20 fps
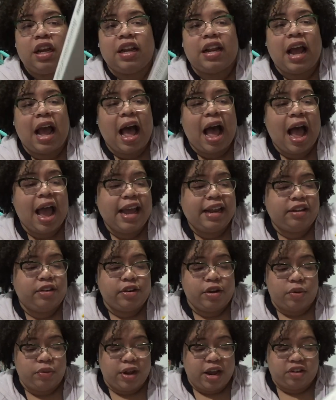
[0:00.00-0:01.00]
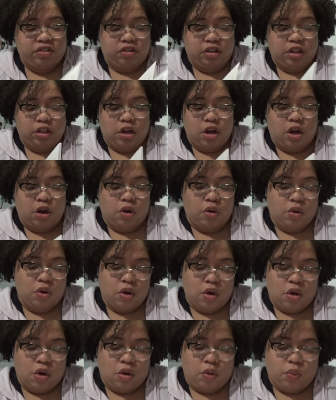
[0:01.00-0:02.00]
and I don't actually know
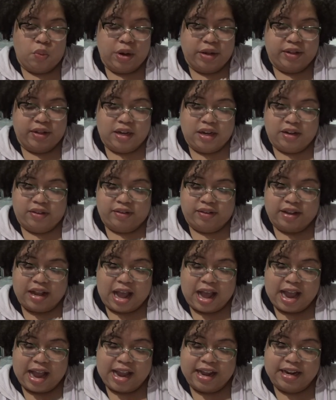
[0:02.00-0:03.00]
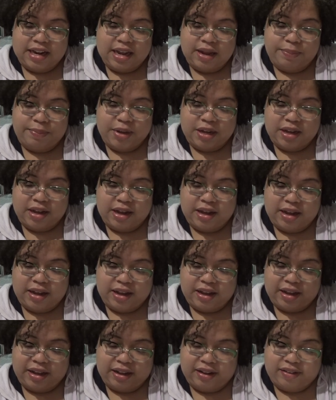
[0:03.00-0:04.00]
what's inside,
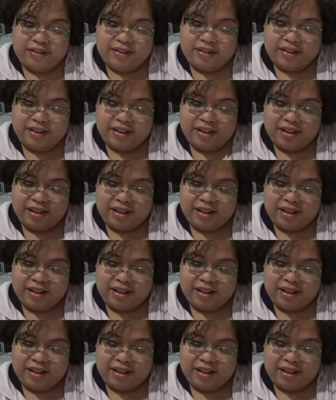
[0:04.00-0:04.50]
because